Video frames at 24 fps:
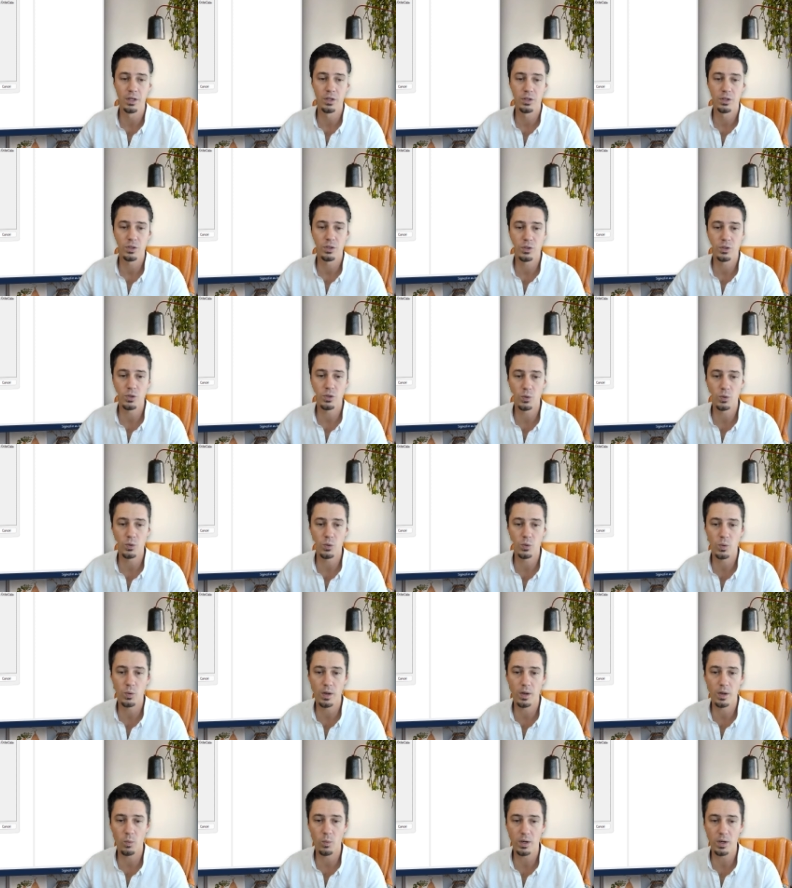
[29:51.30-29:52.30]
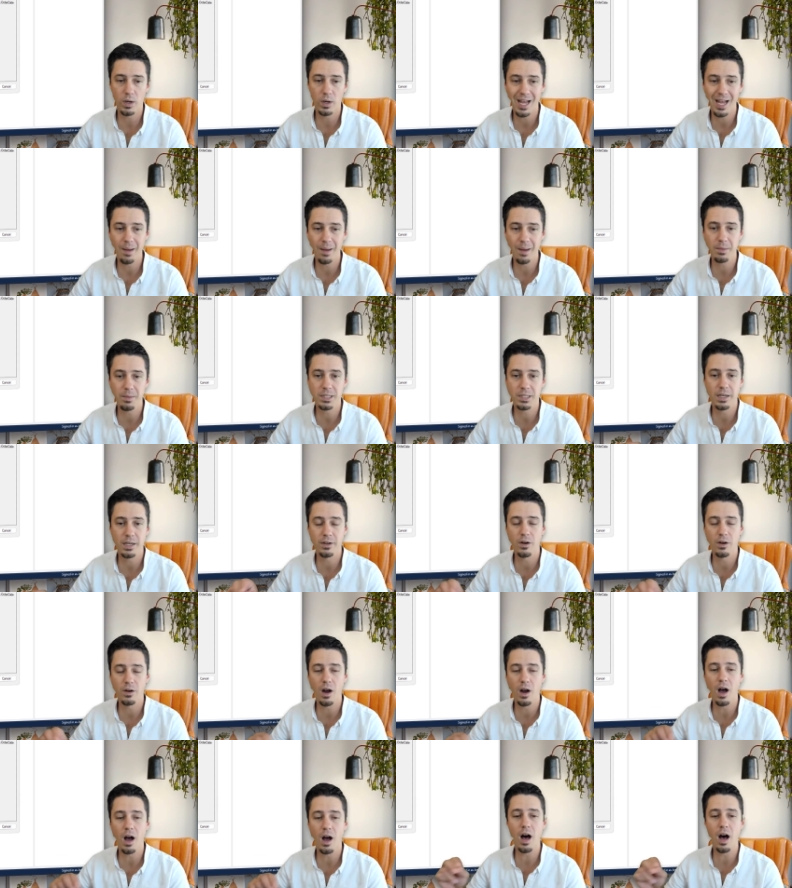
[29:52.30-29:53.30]
to where TimeXtender
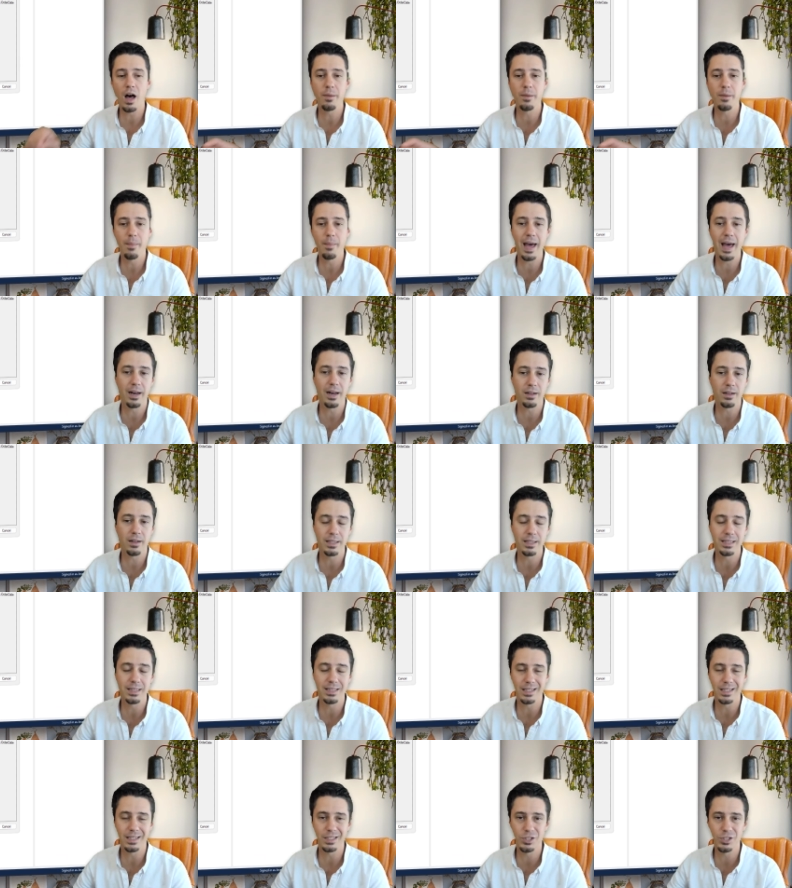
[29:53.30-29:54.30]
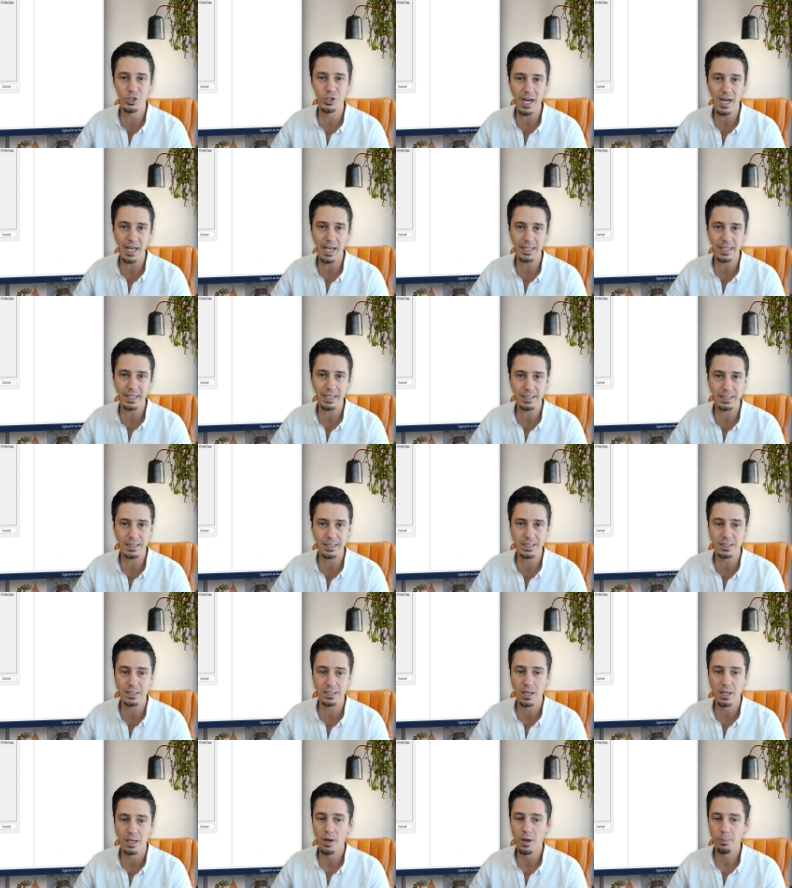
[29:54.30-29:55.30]
automatically suggests
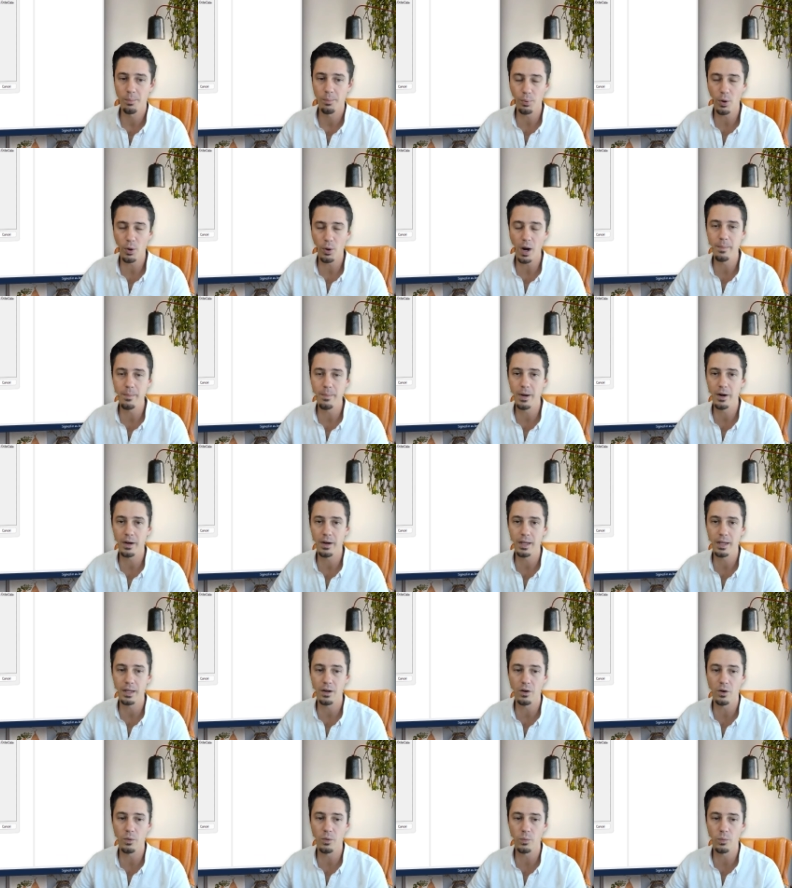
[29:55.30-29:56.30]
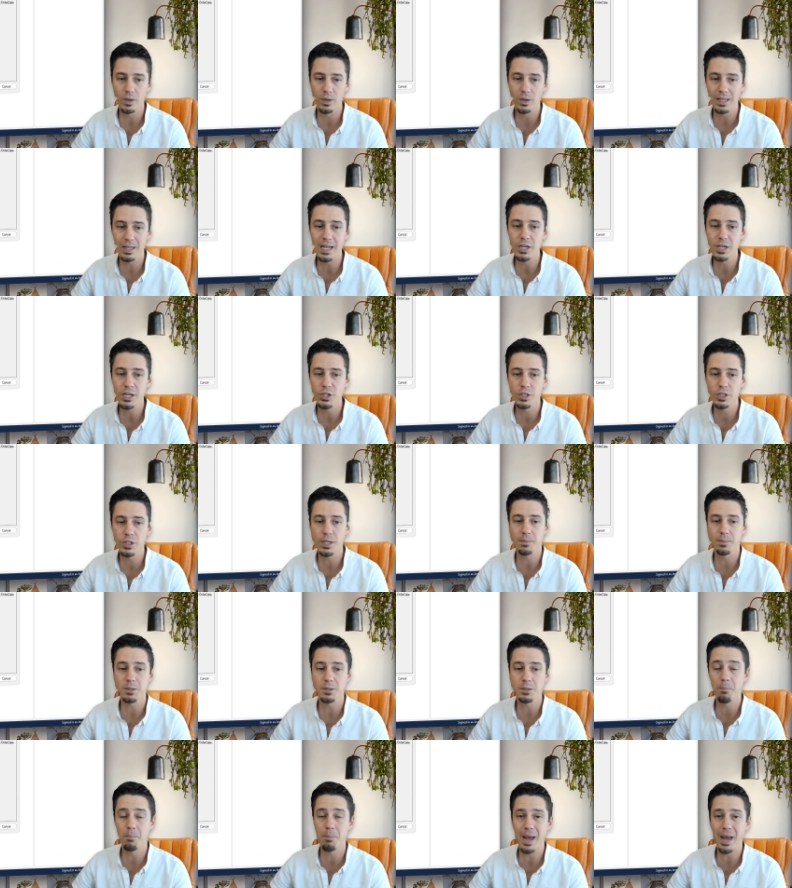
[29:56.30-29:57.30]
primary or relationships
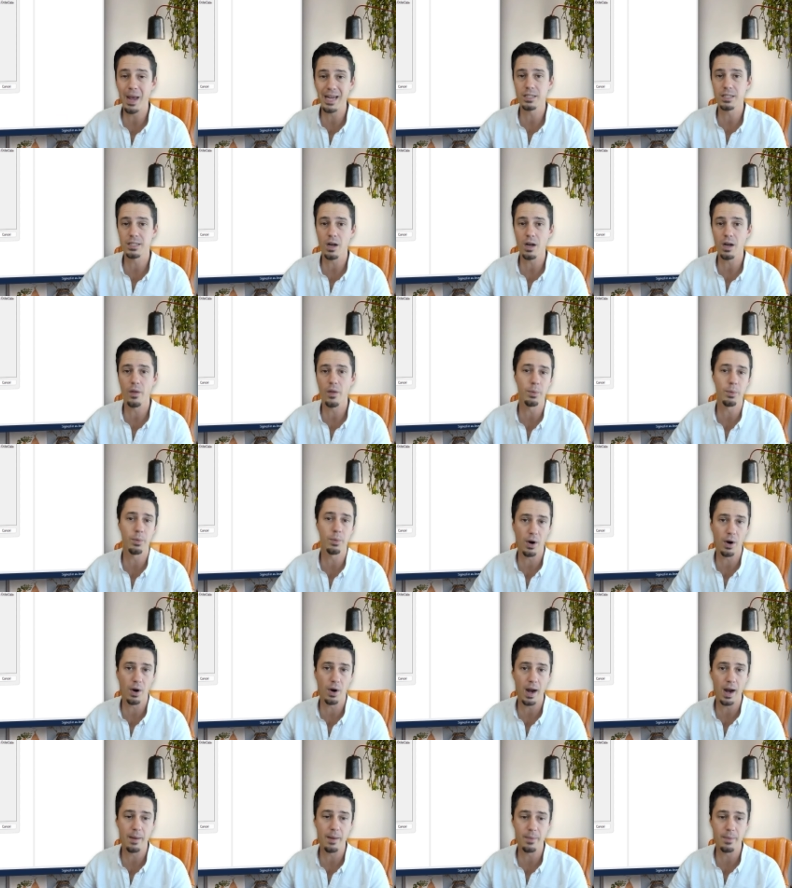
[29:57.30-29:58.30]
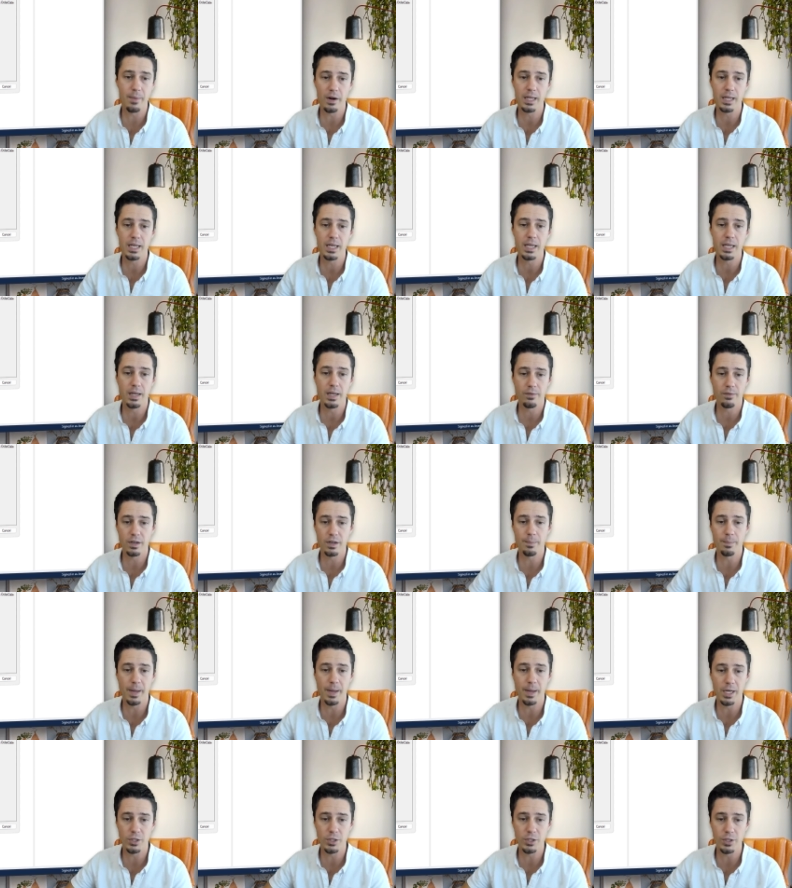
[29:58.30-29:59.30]
based on the primary key of the
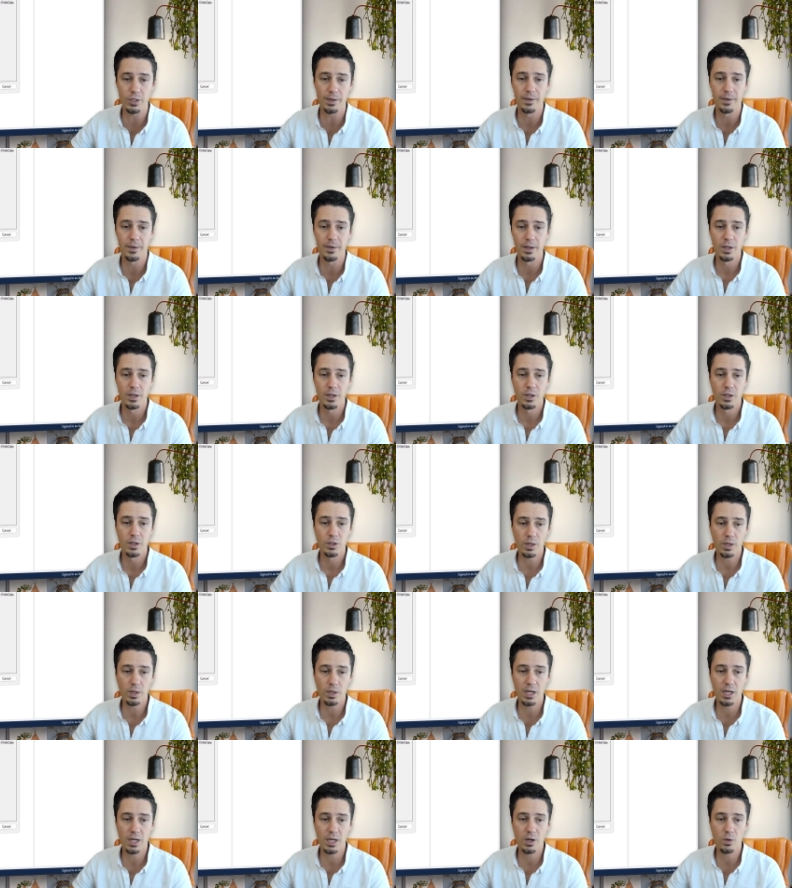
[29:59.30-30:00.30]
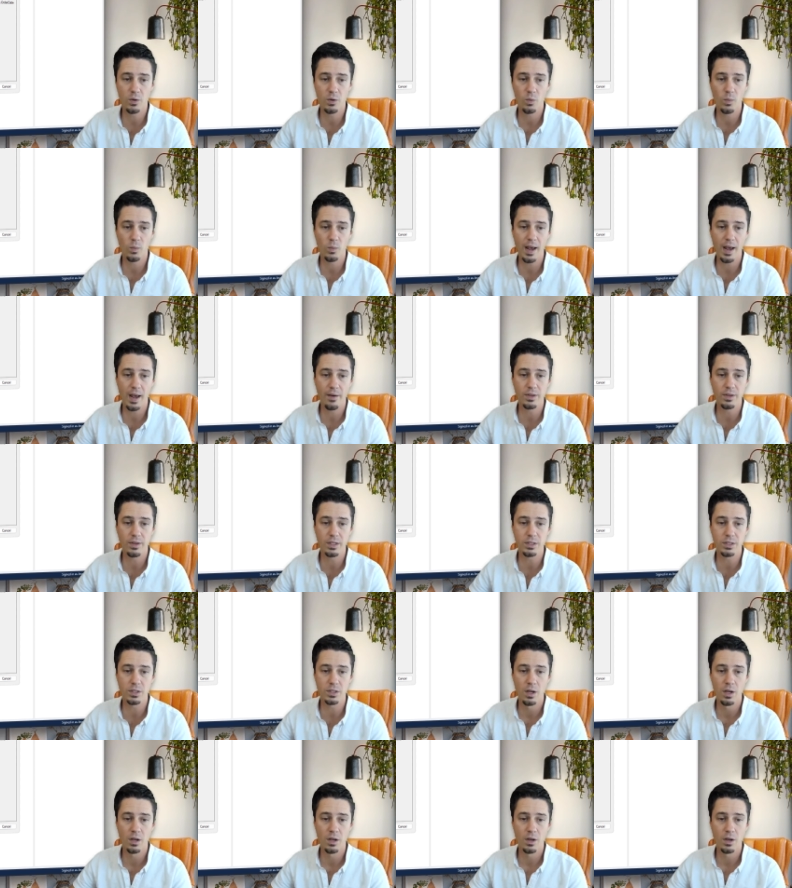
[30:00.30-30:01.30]
dimension. So here we have
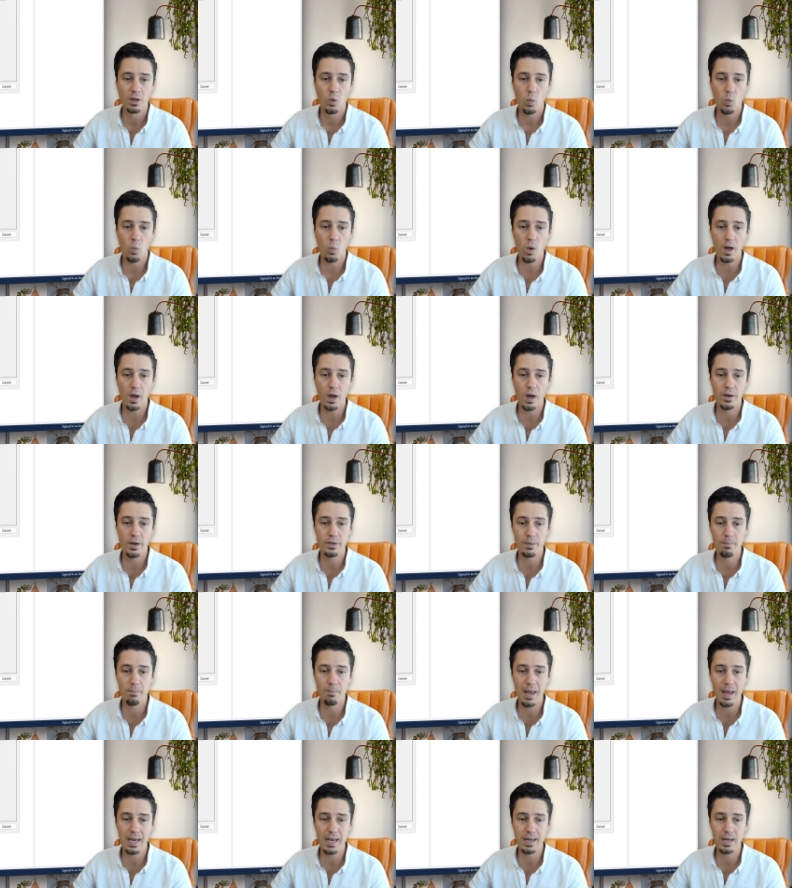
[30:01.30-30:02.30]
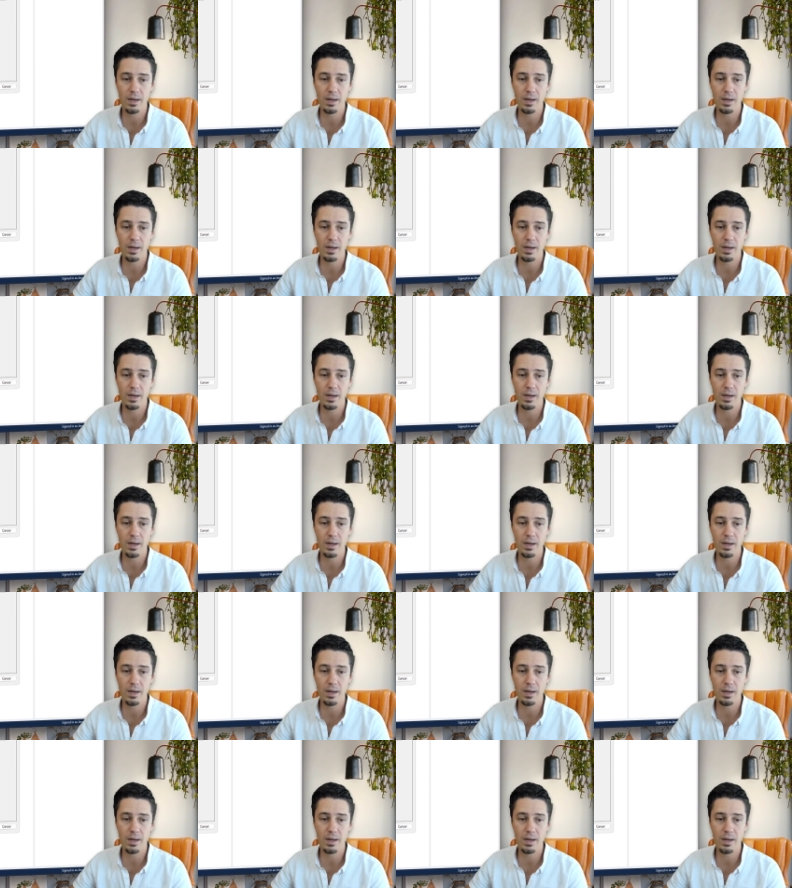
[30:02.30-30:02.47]
this one-to-many